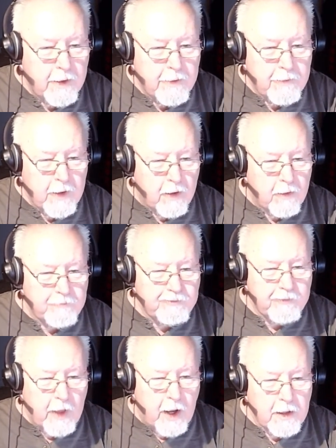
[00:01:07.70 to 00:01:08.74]
now,
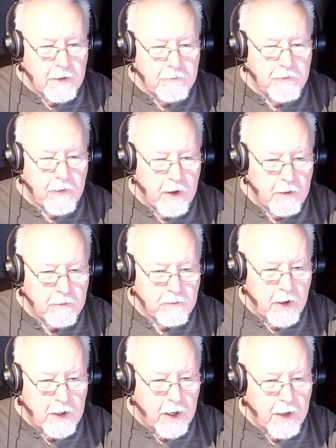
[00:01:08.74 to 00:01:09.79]
I live uh,
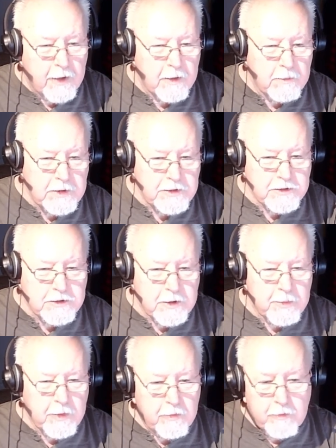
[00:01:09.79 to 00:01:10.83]
right on the
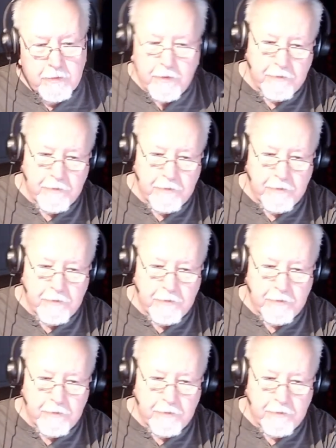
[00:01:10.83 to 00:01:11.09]
Mississippi River.